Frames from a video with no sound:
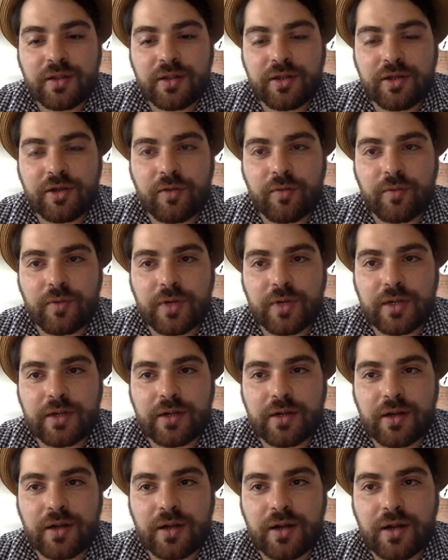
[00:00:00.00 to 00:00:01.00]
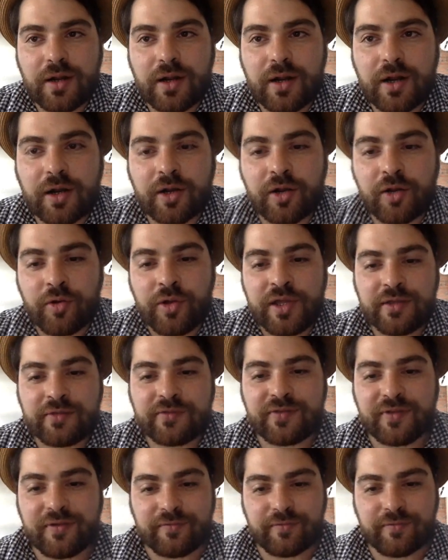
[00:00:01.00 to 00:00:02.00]
you know, are
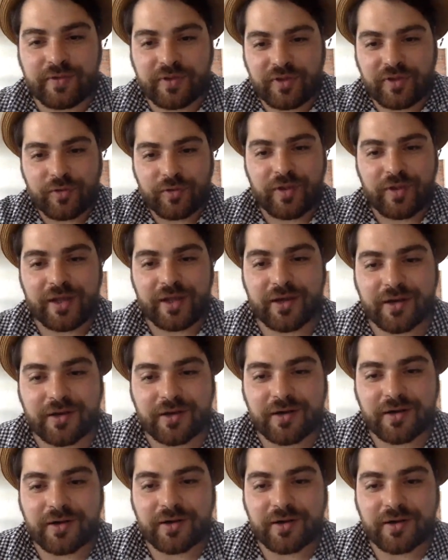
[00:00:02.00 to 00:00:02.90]
cohesive with you, like